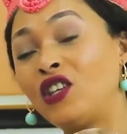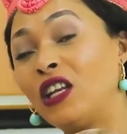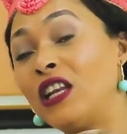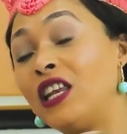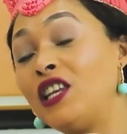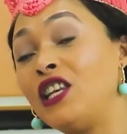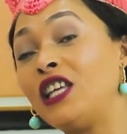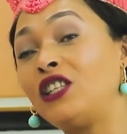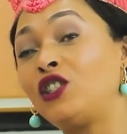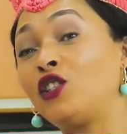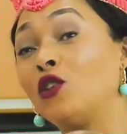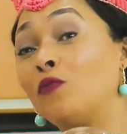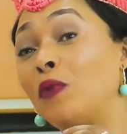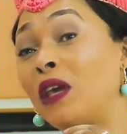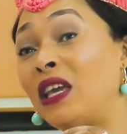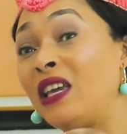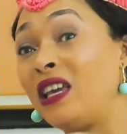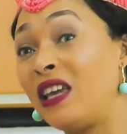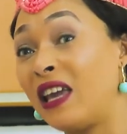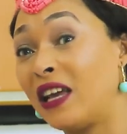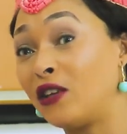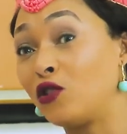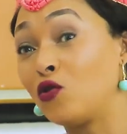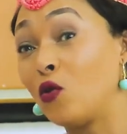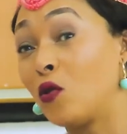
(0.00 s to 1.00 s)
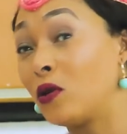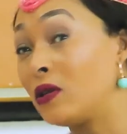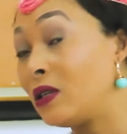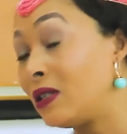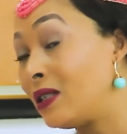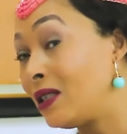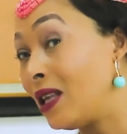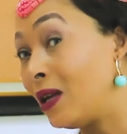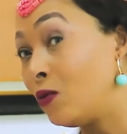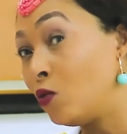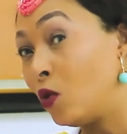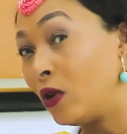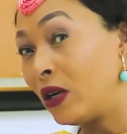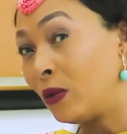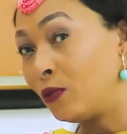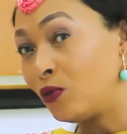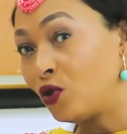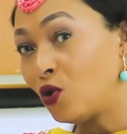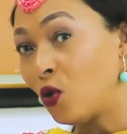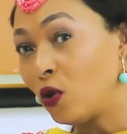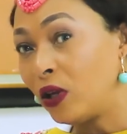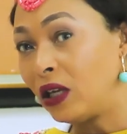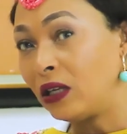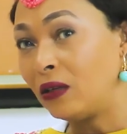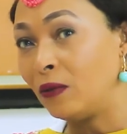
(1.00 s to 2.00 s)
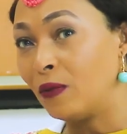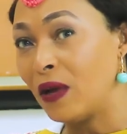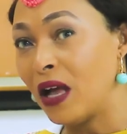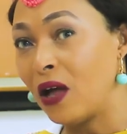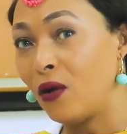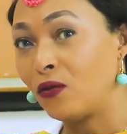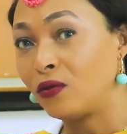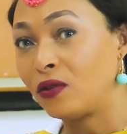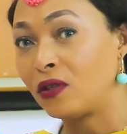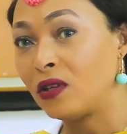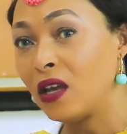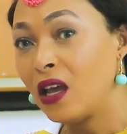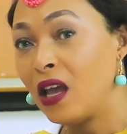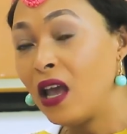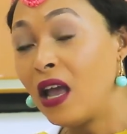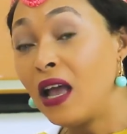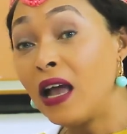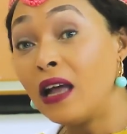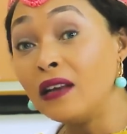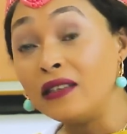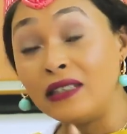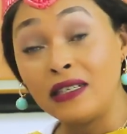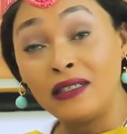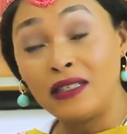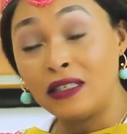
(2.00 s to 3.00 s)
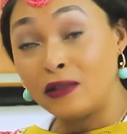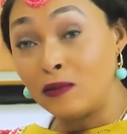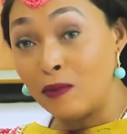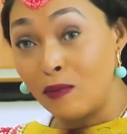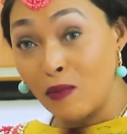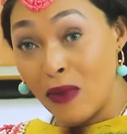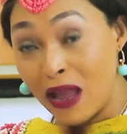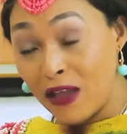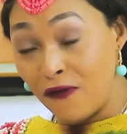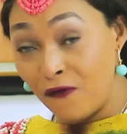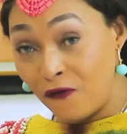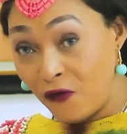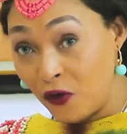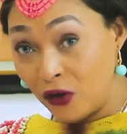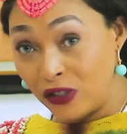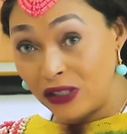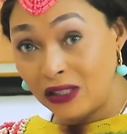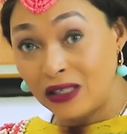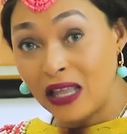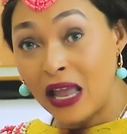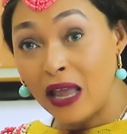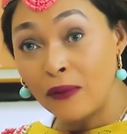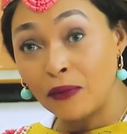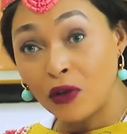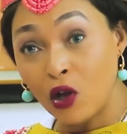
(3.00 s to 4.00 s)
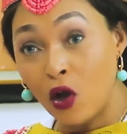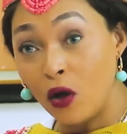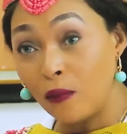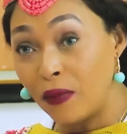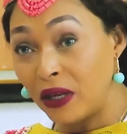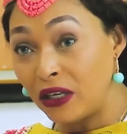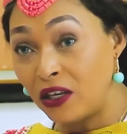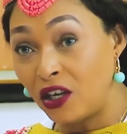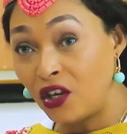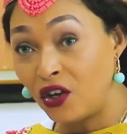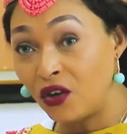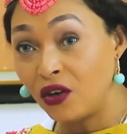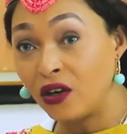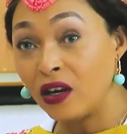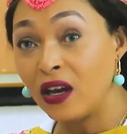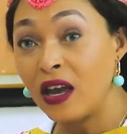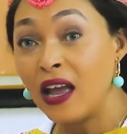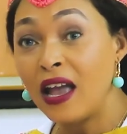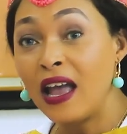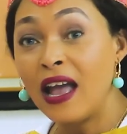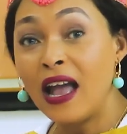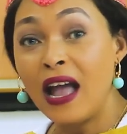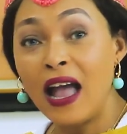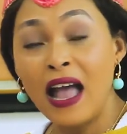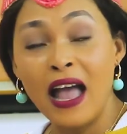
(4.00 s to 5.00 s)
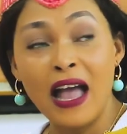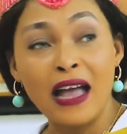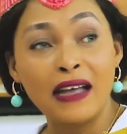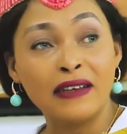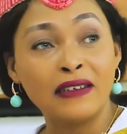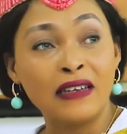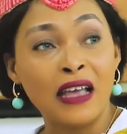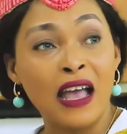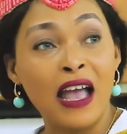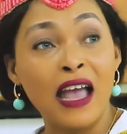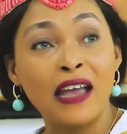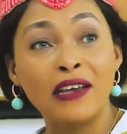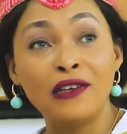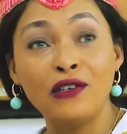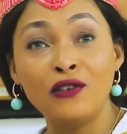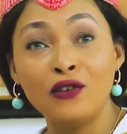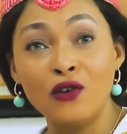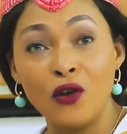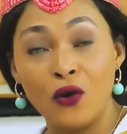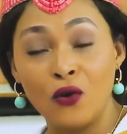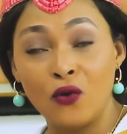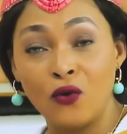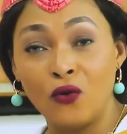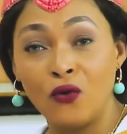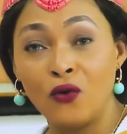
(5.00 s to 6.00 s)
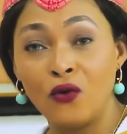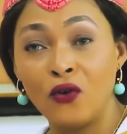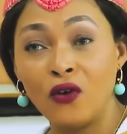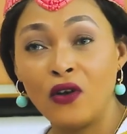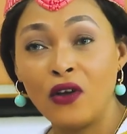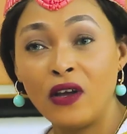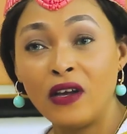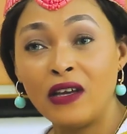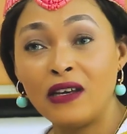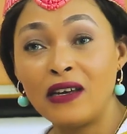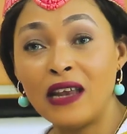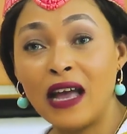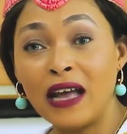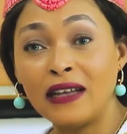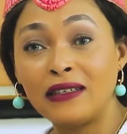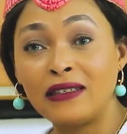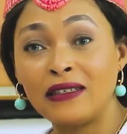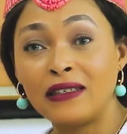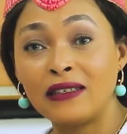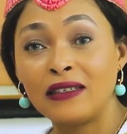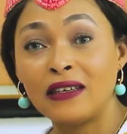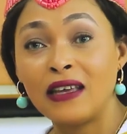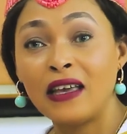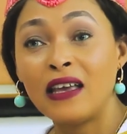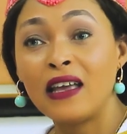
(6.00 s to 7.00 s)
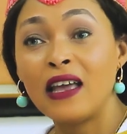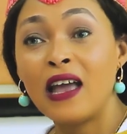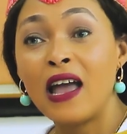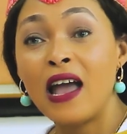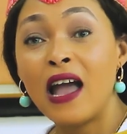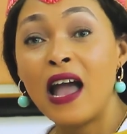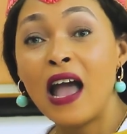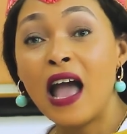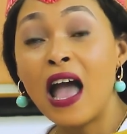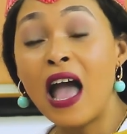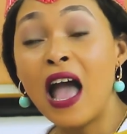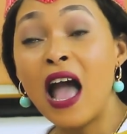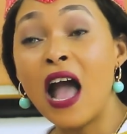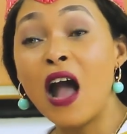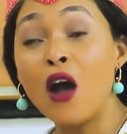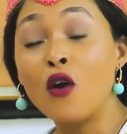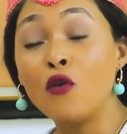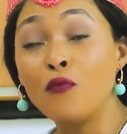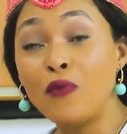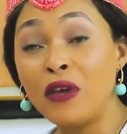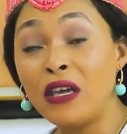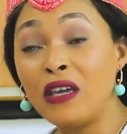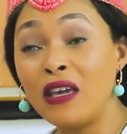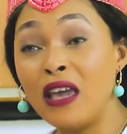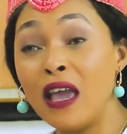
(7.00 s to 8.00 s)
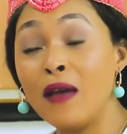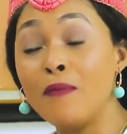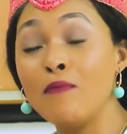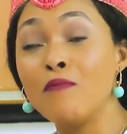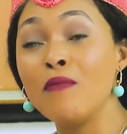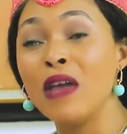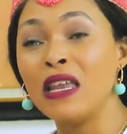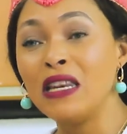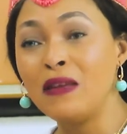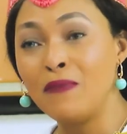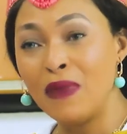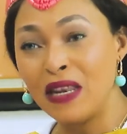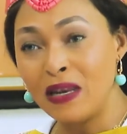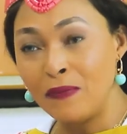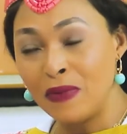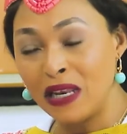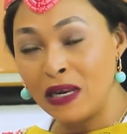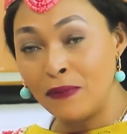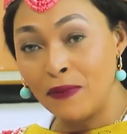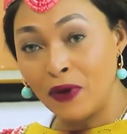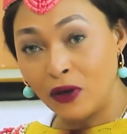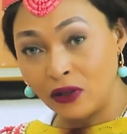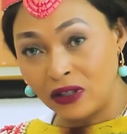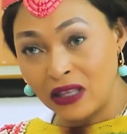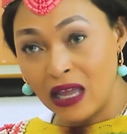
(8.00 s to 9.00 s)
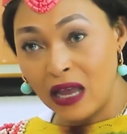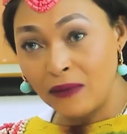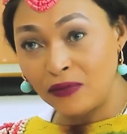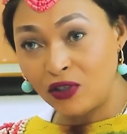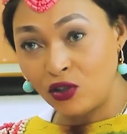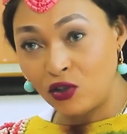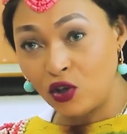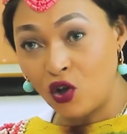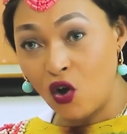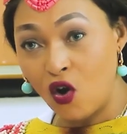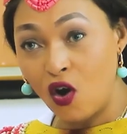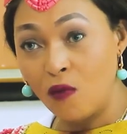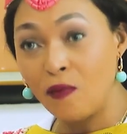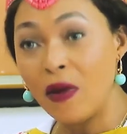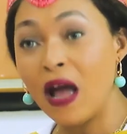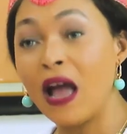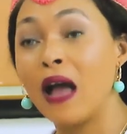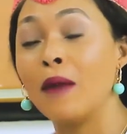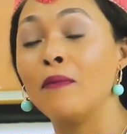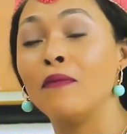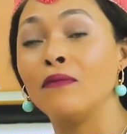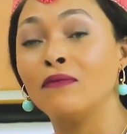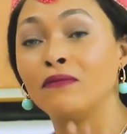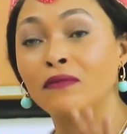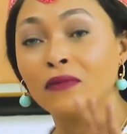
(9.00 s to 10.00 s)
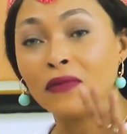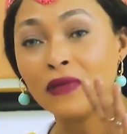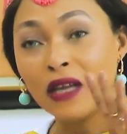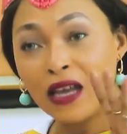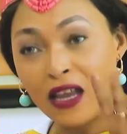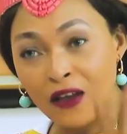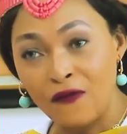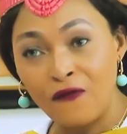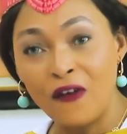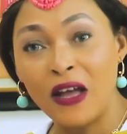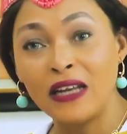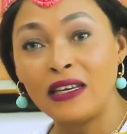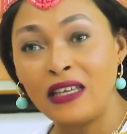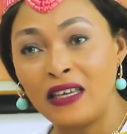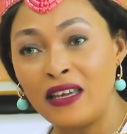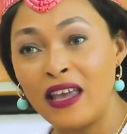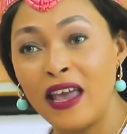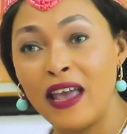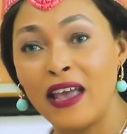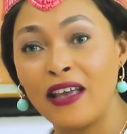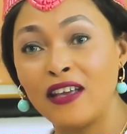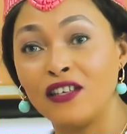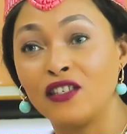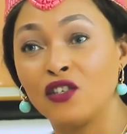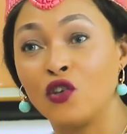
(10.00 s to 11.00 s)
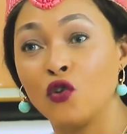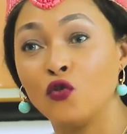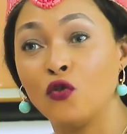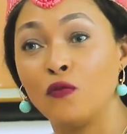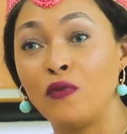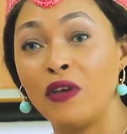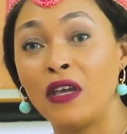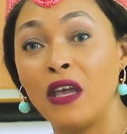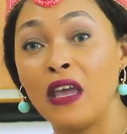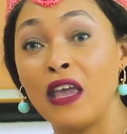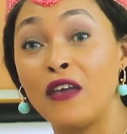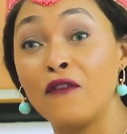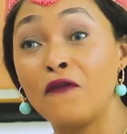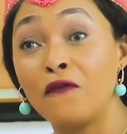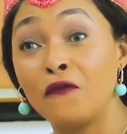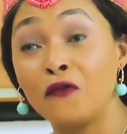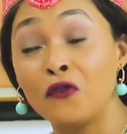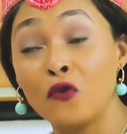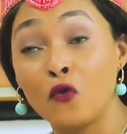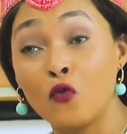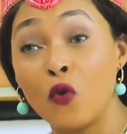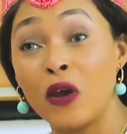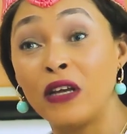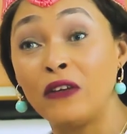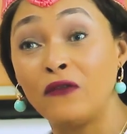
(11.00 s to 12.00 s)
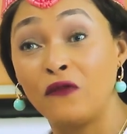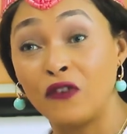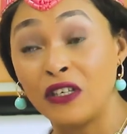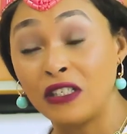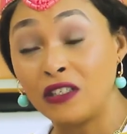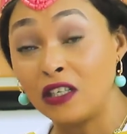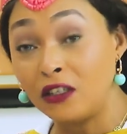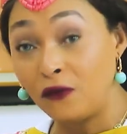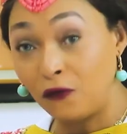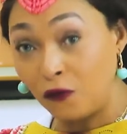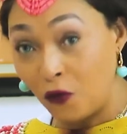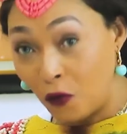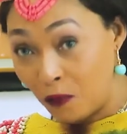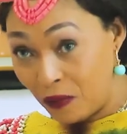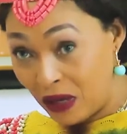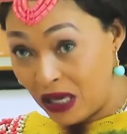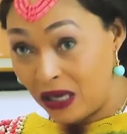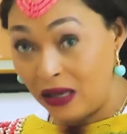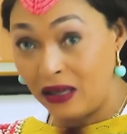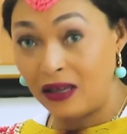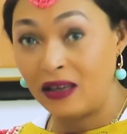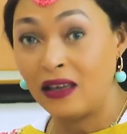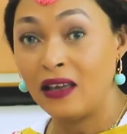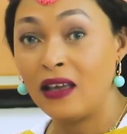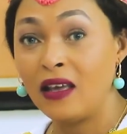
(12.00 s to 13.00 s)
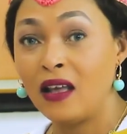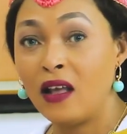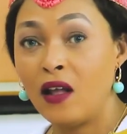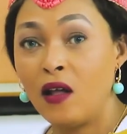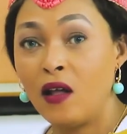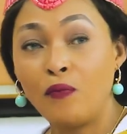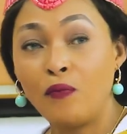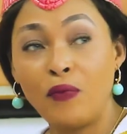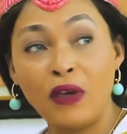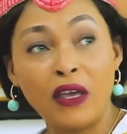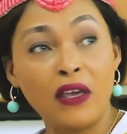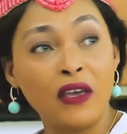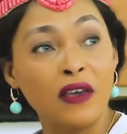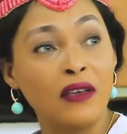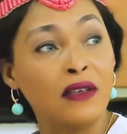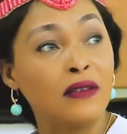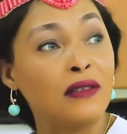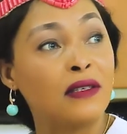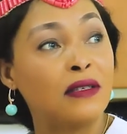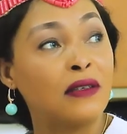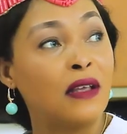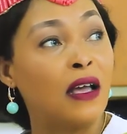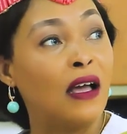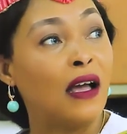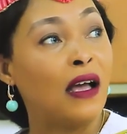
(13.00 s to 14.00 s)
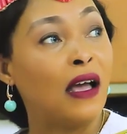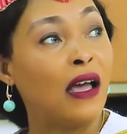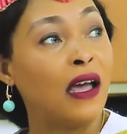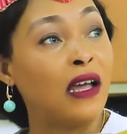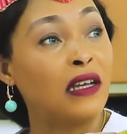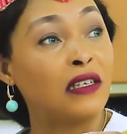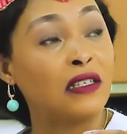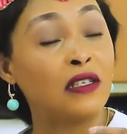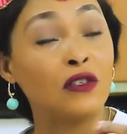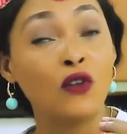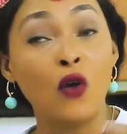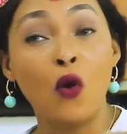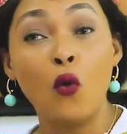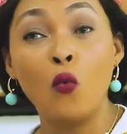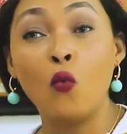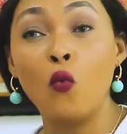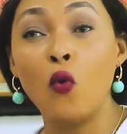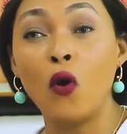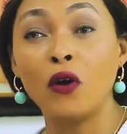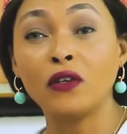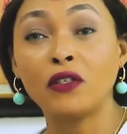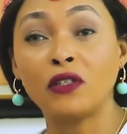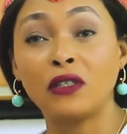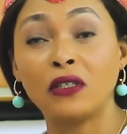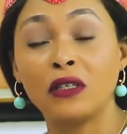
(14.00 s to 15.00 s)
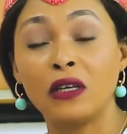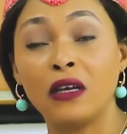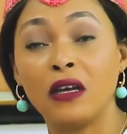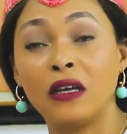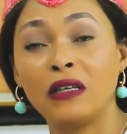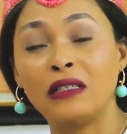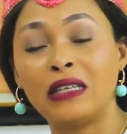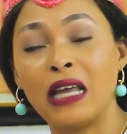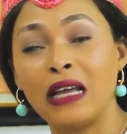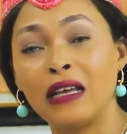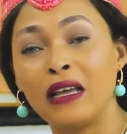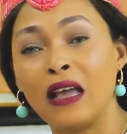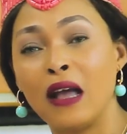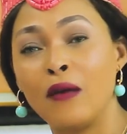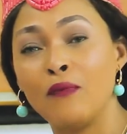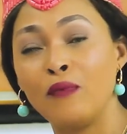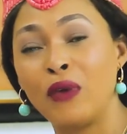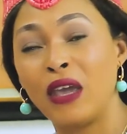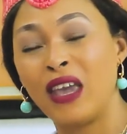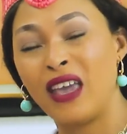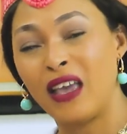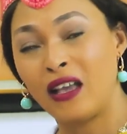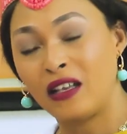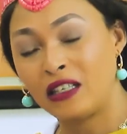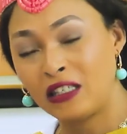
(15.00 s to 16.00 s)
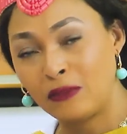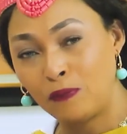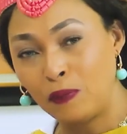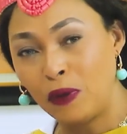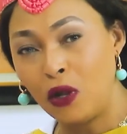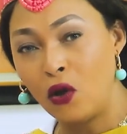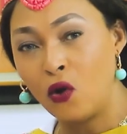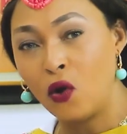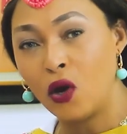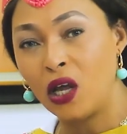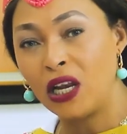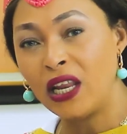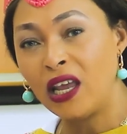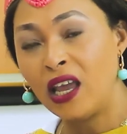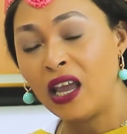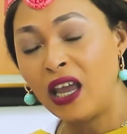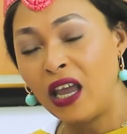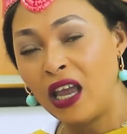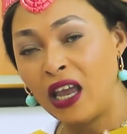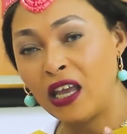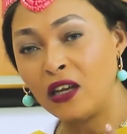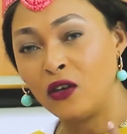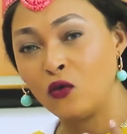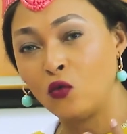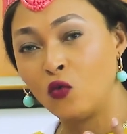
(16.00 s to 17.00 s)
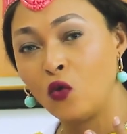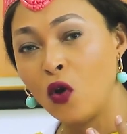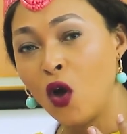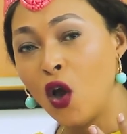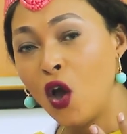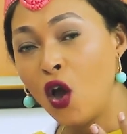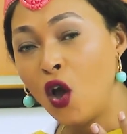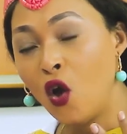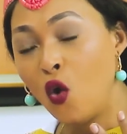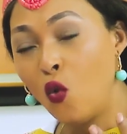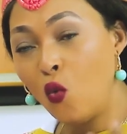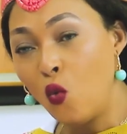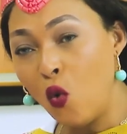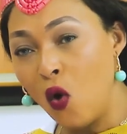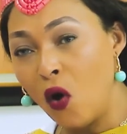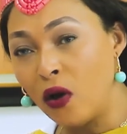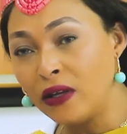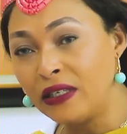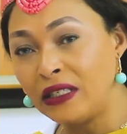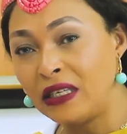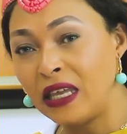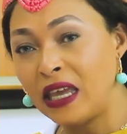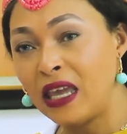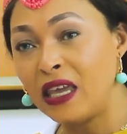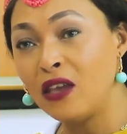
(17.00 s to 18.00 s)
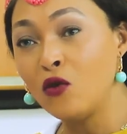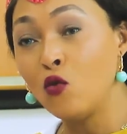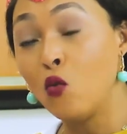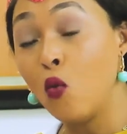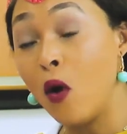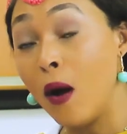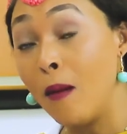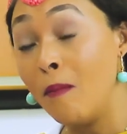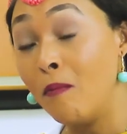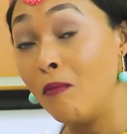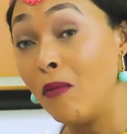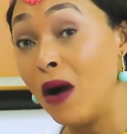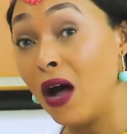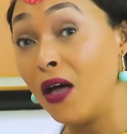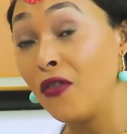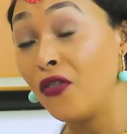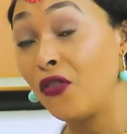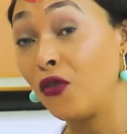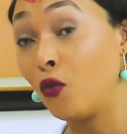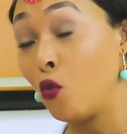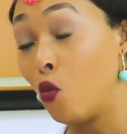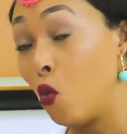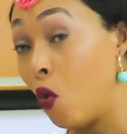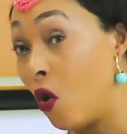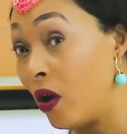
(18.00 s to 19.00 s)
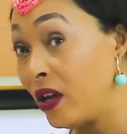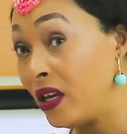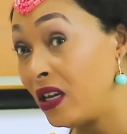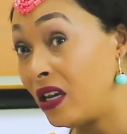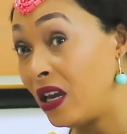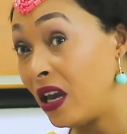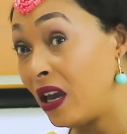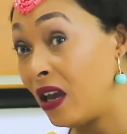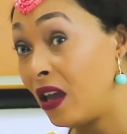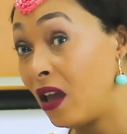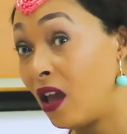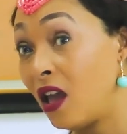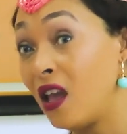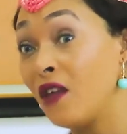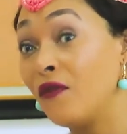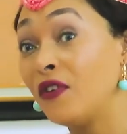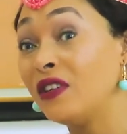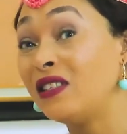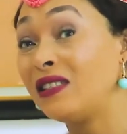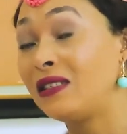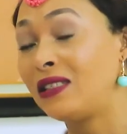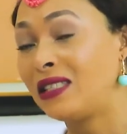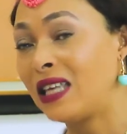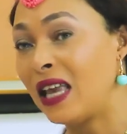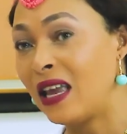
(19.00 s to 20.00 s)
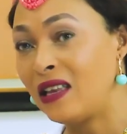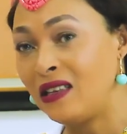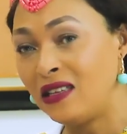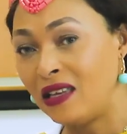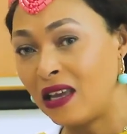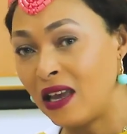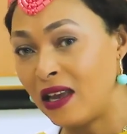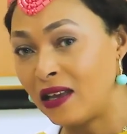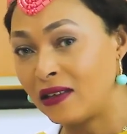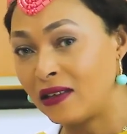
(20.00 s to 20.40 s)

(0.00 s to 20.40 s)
actually need to be here to understand what I'm talking about. This is my first time coming here, and I know that I'll be here many more times to come. In fact, here is going to be a frequent visit for me, because it's not what that can be explored in one day, 1 month, 1 year, even 10